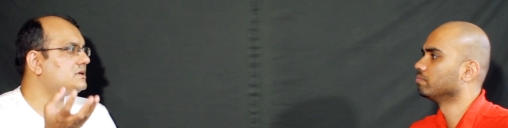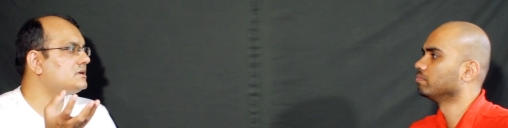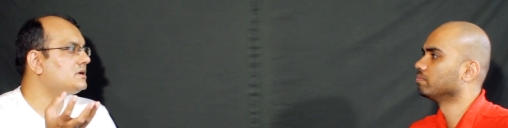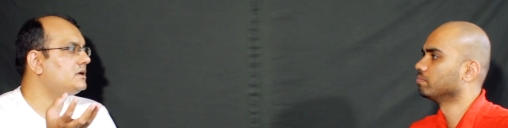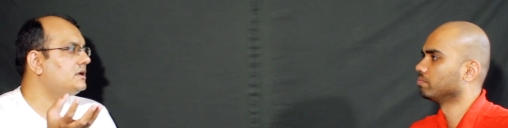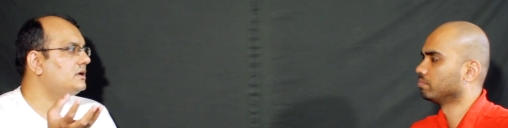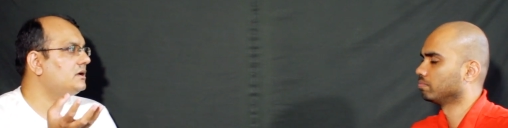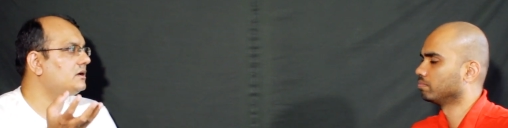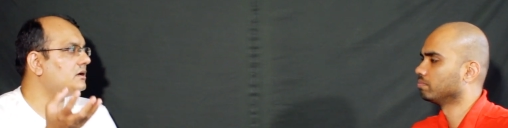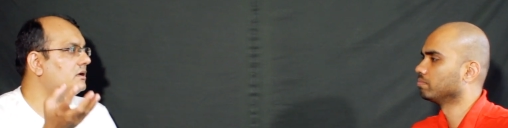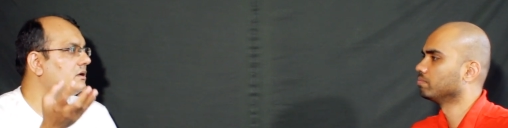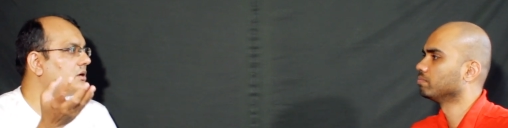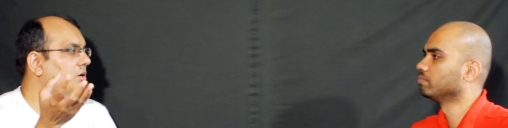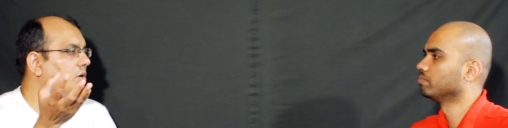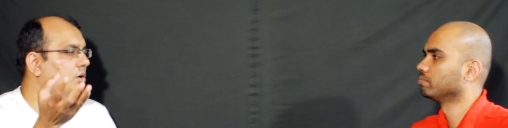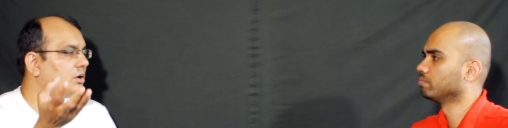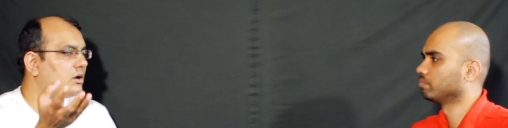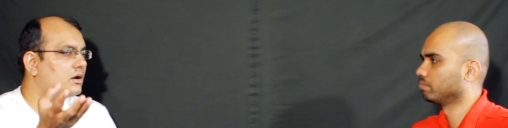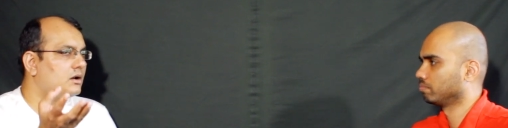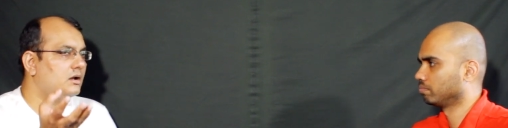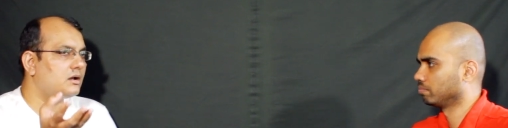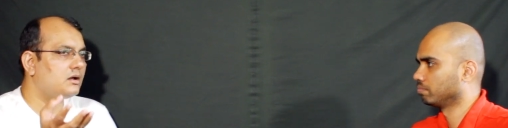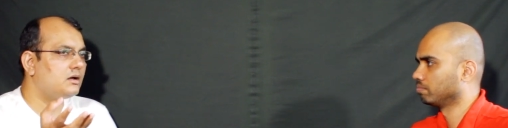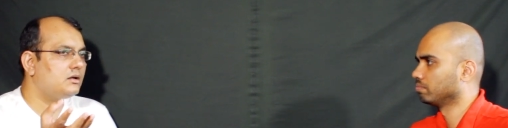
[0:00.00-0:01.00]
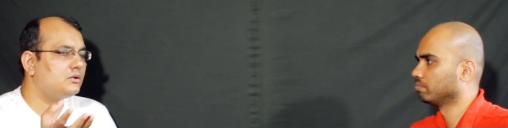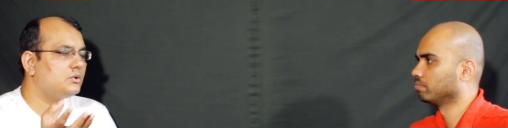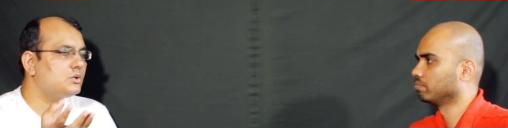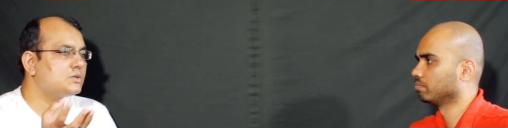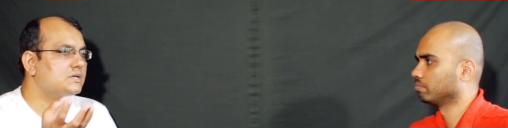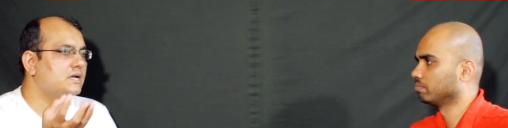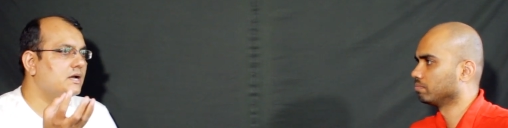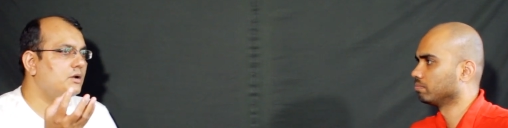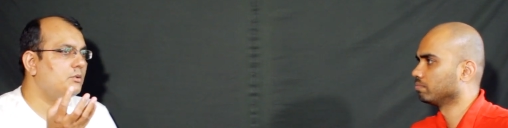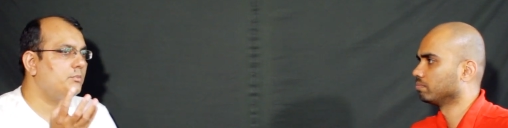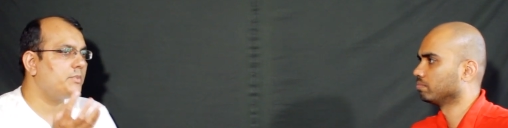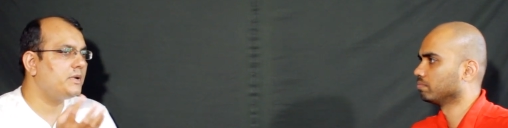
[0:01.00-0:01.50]
Speaker 1: engineer or
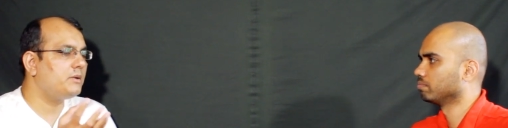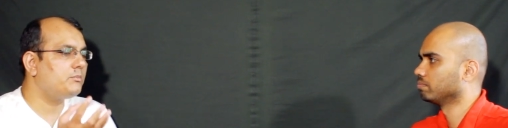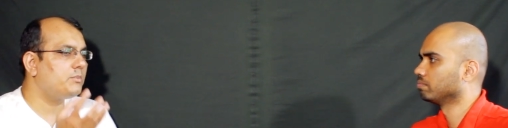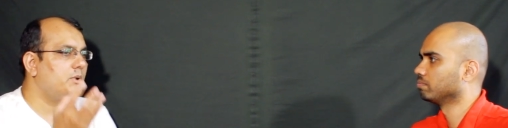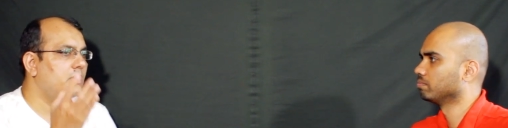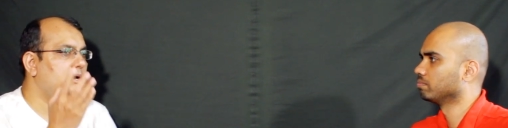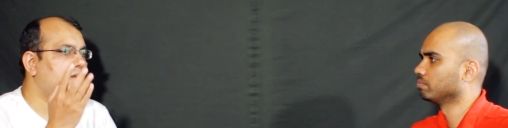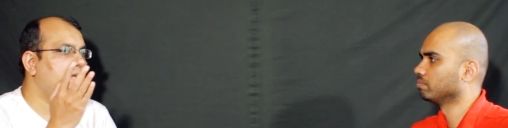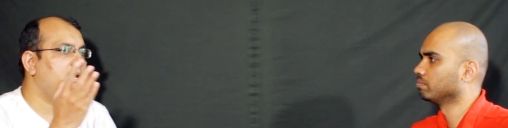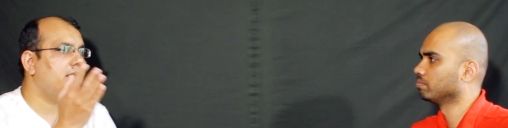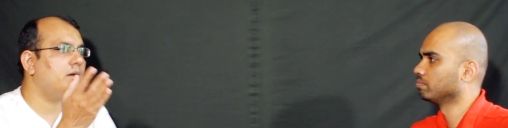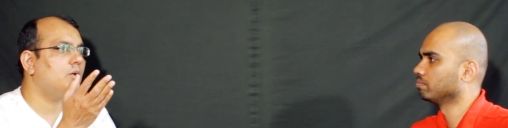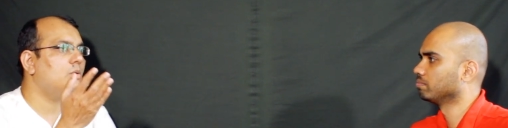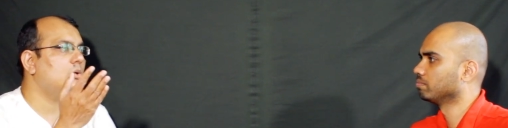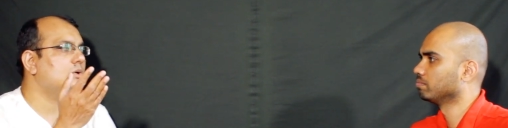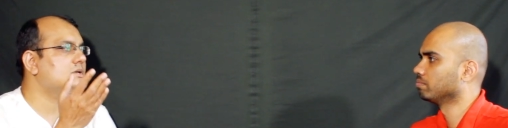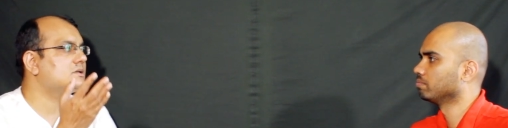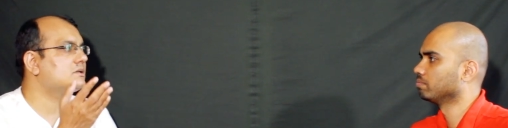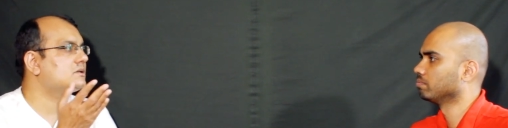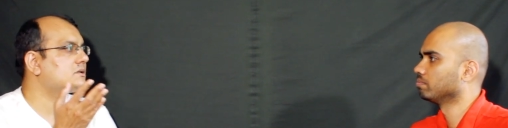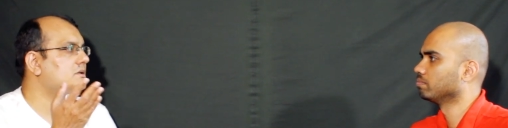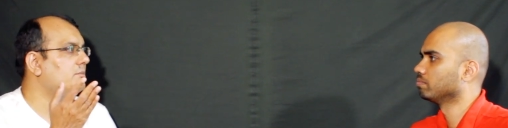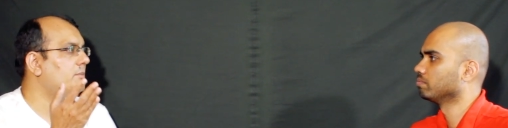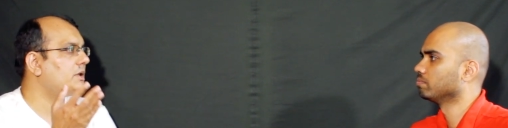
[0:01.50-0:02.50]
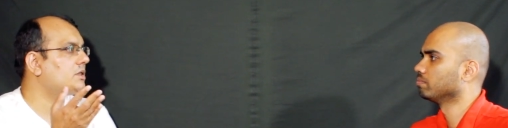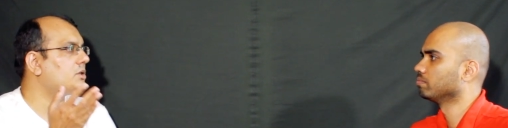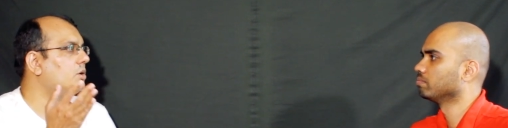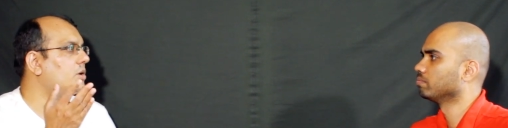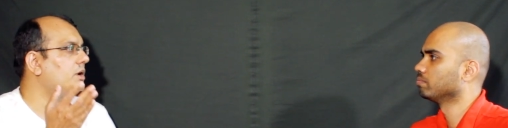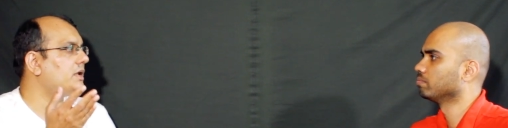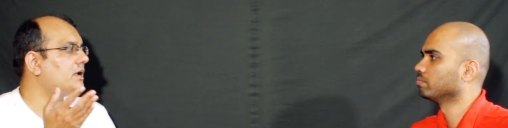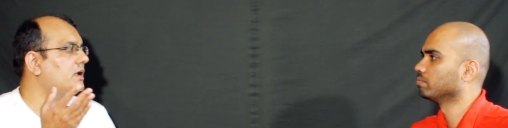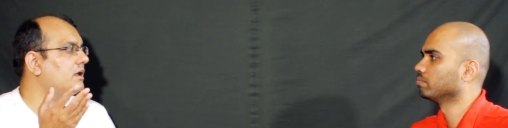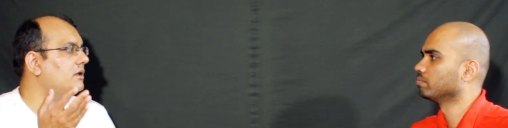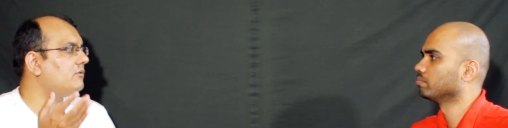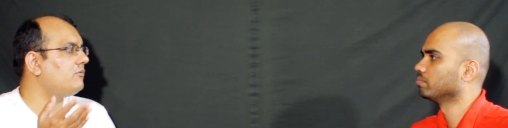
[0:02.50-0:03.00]
those kind of people, they go
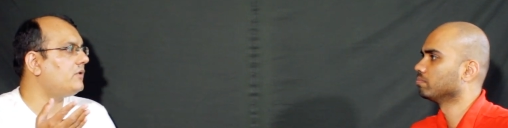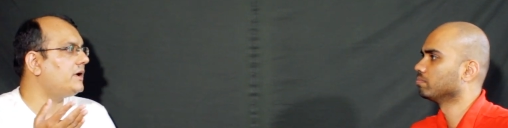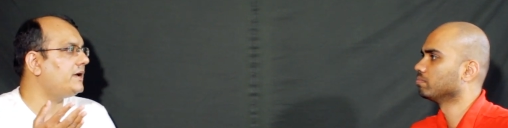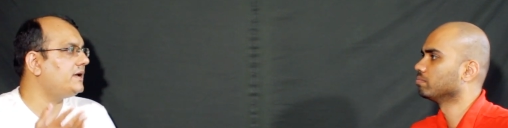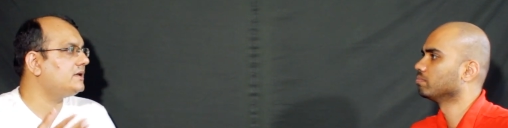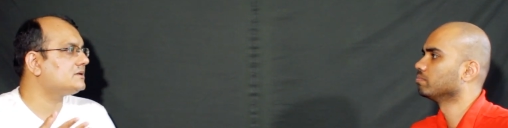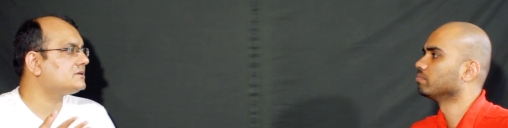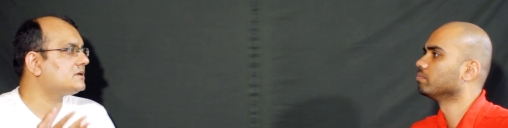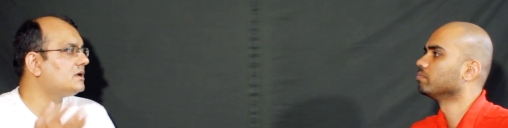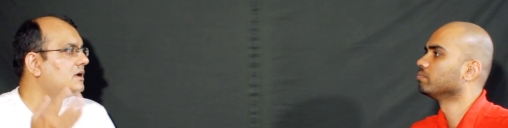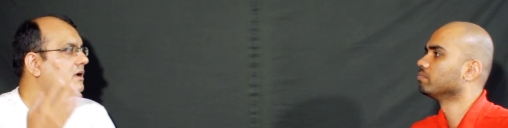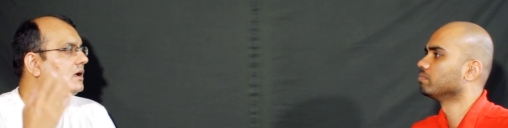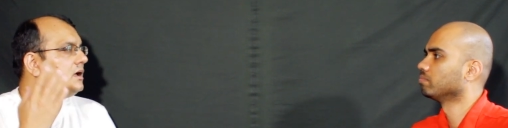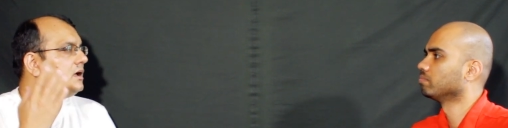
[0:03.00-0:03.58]
methodical wise.